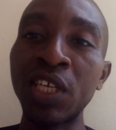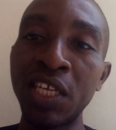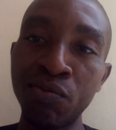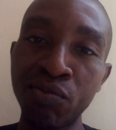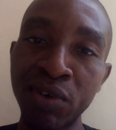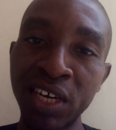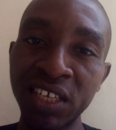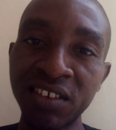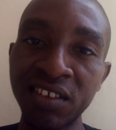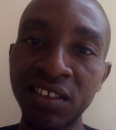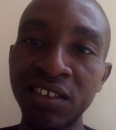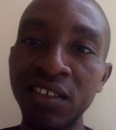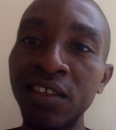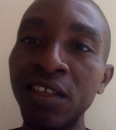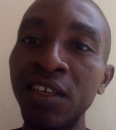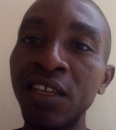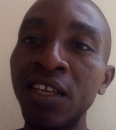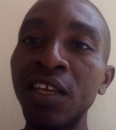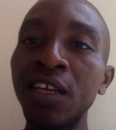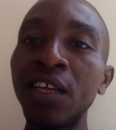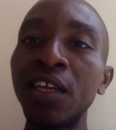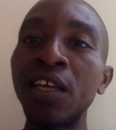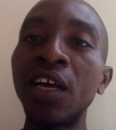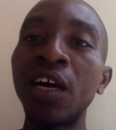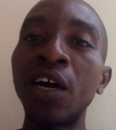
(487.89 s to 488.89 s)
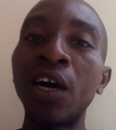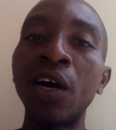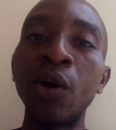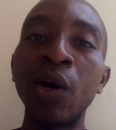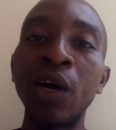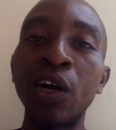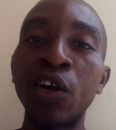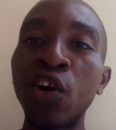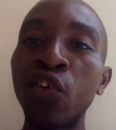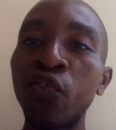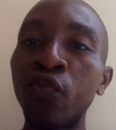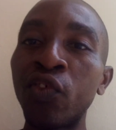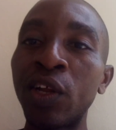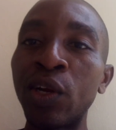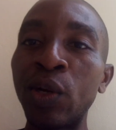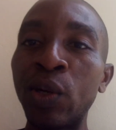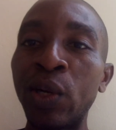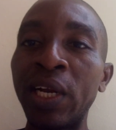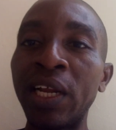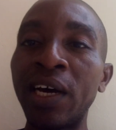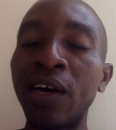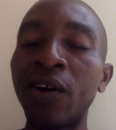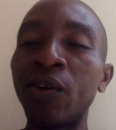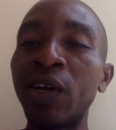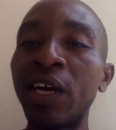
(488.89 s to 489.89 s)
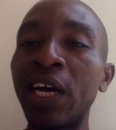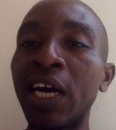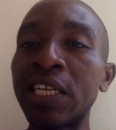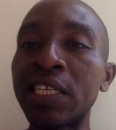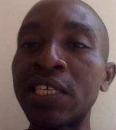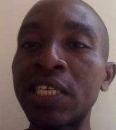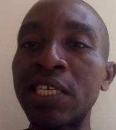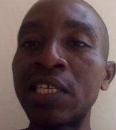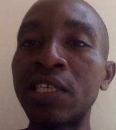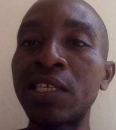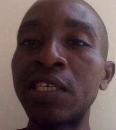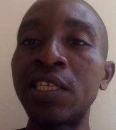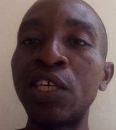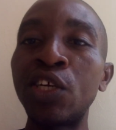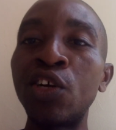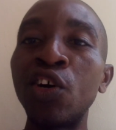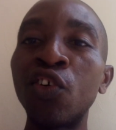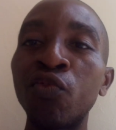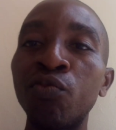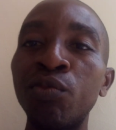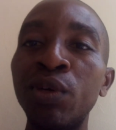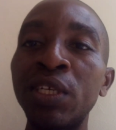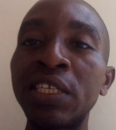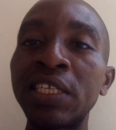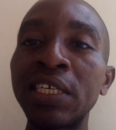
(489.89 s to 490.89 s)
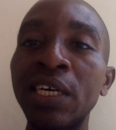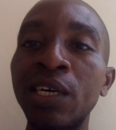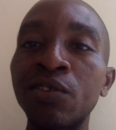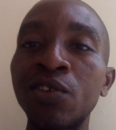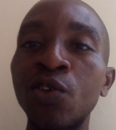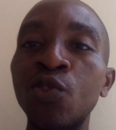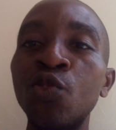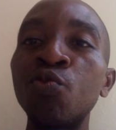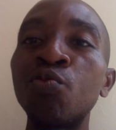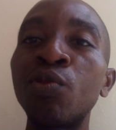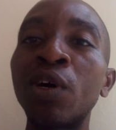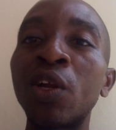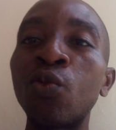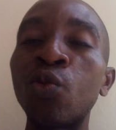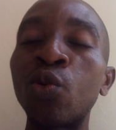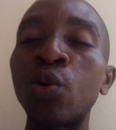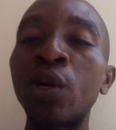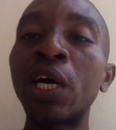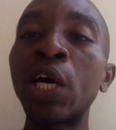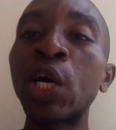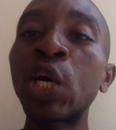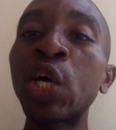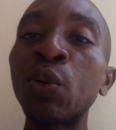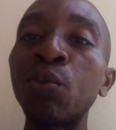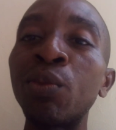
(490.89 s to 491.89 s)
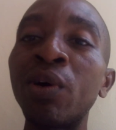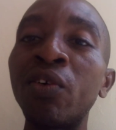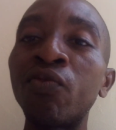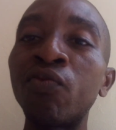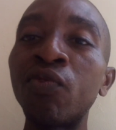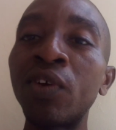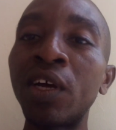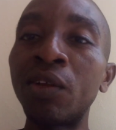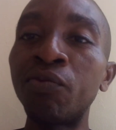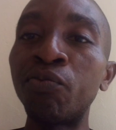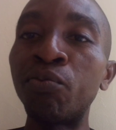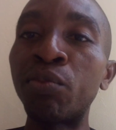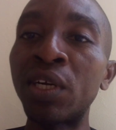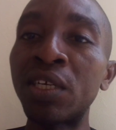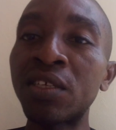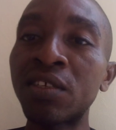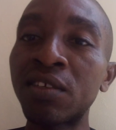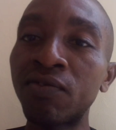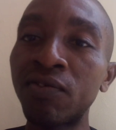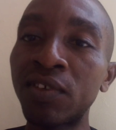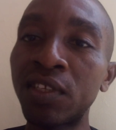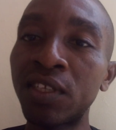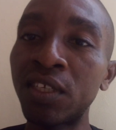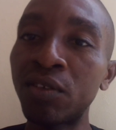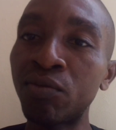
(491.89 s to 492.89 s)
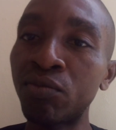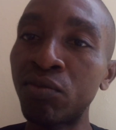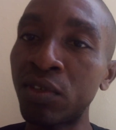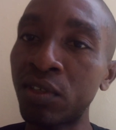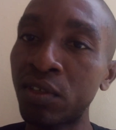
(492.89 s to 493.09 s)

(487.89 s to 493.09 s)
Imagine our governor now, as he's in the government house, a woman will not come and breastfeed him.